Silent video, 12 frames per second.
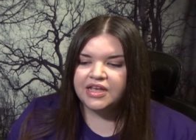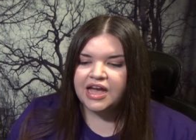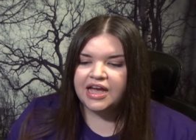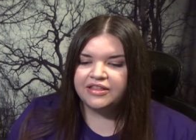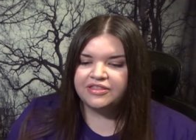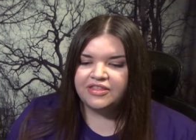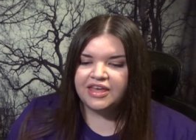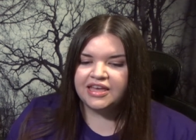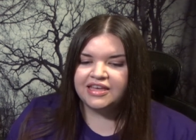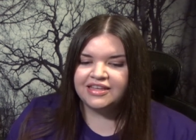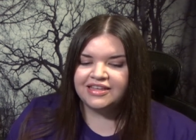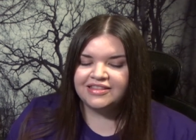I
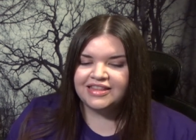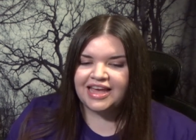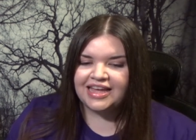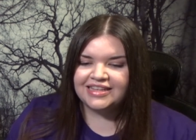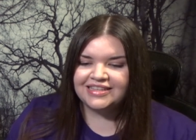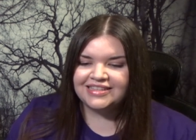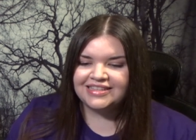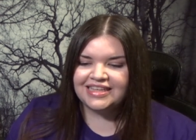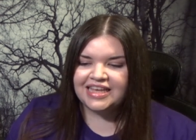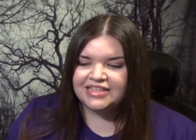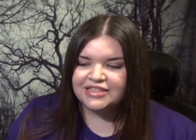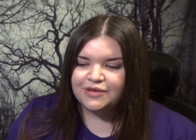think that
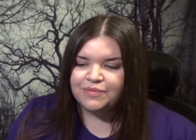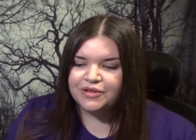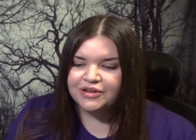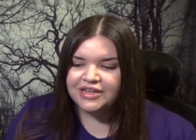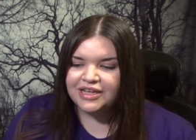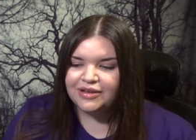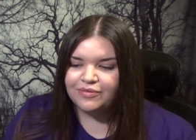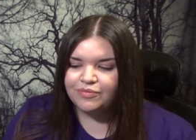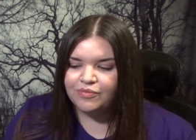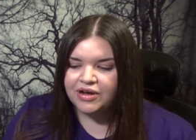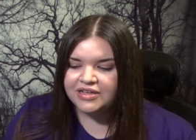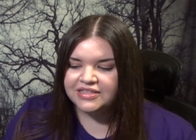his community
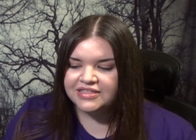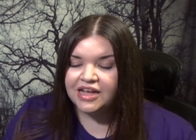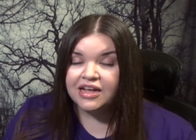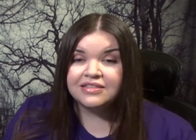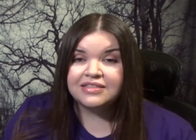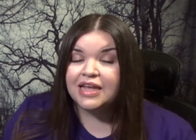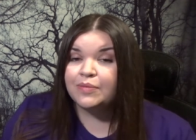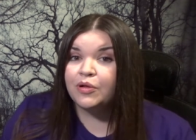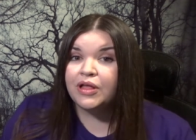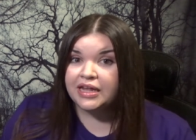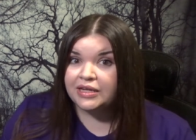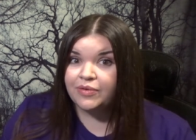was
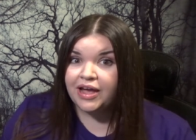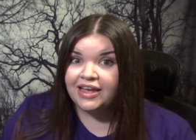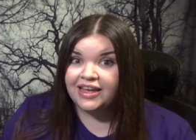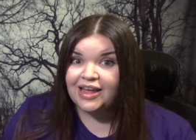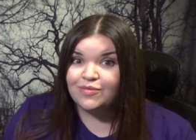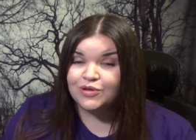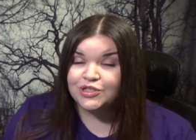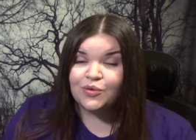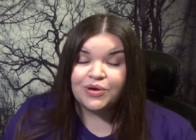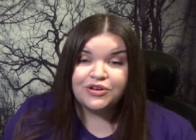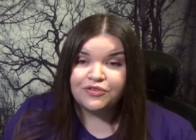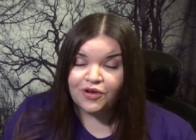unstable anyway and was
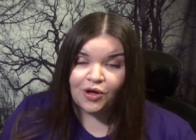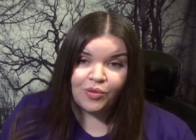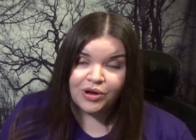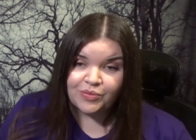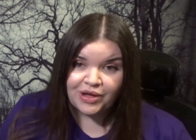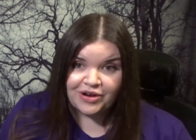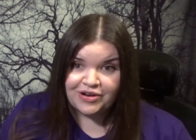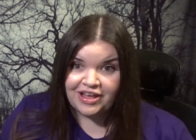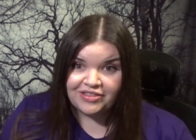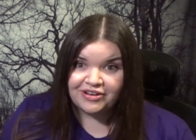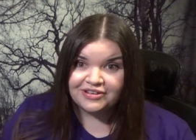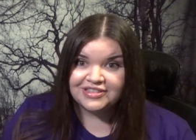going to fall one way or another.